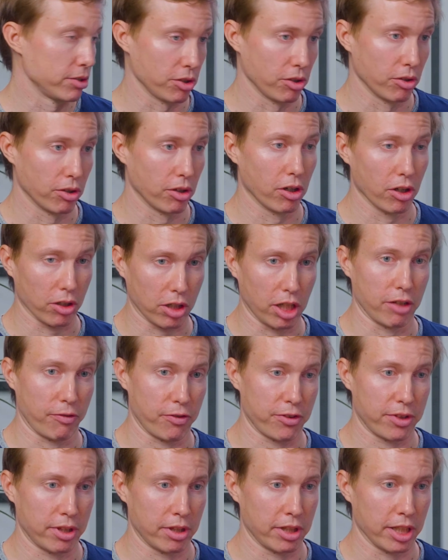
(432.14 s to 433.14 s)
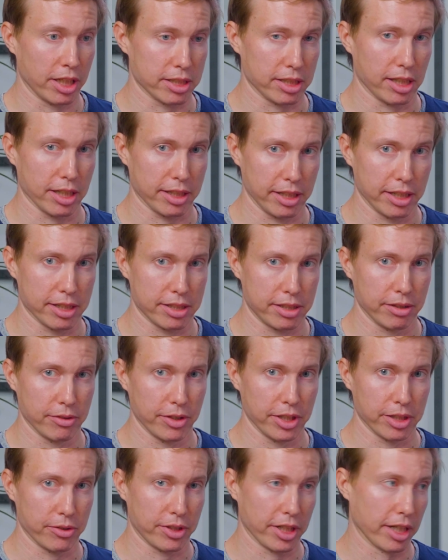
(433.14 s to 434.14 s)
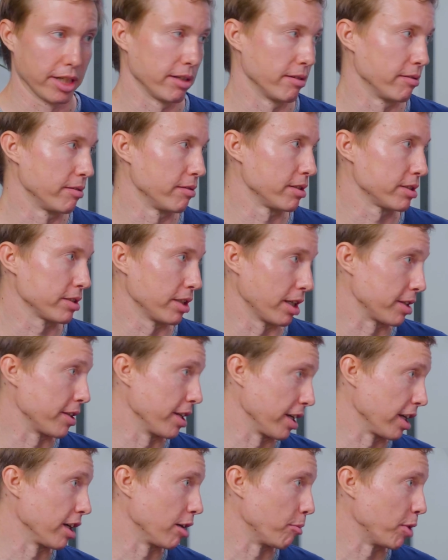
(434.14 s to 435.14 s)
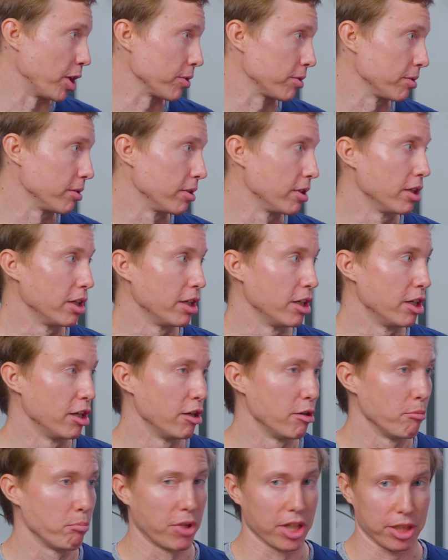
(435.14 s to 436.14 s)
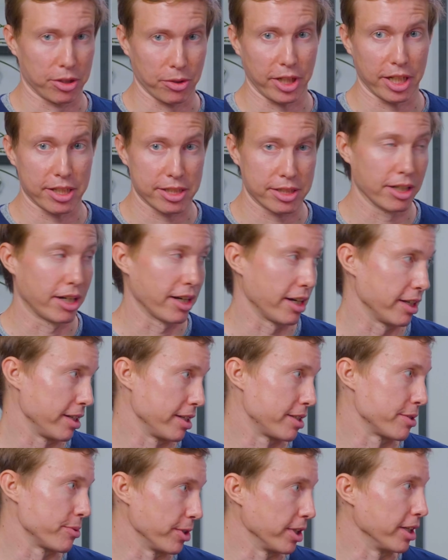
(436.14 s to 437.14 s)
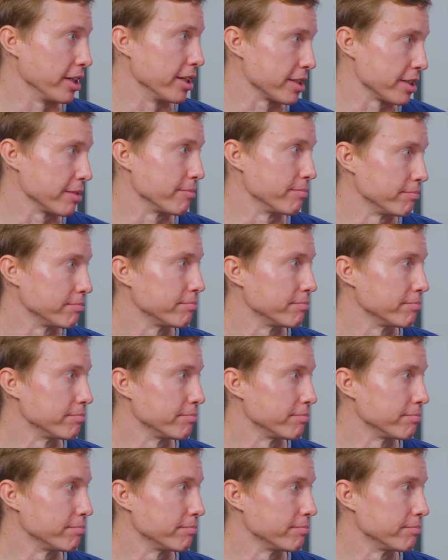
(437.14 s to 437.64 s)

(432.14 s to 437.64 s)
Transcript: So all kind of things like this you need to then start thinking about. But to get started, it's really easy.